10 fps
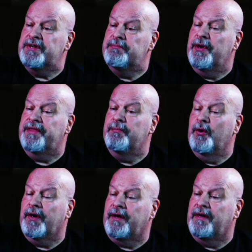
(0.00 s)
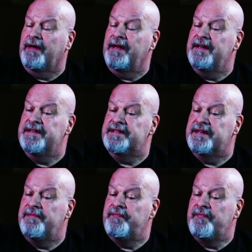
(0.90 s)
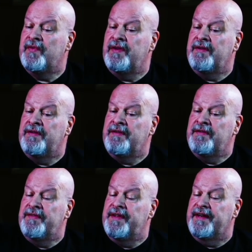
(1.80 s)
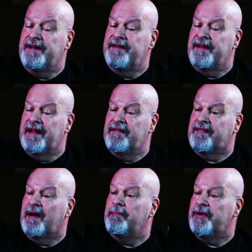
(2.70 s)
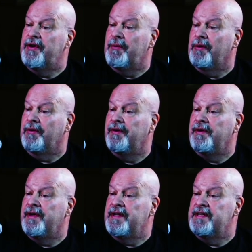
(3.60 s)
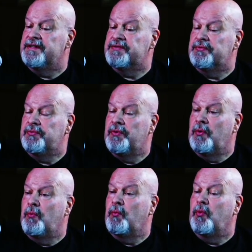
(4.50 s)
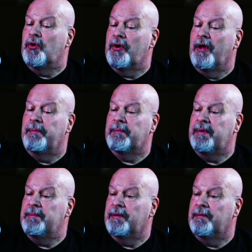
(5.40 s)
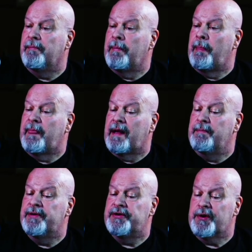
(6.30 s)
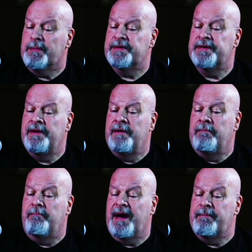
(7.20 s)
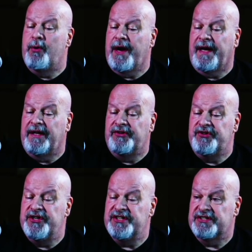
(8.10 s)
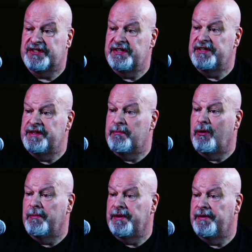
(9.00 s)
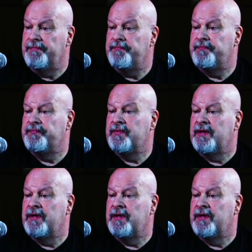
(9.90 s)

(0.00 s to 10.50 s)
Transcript: so much of what the work is that I've come to know is we're helping people come to terms by breaking Jesus into the moment,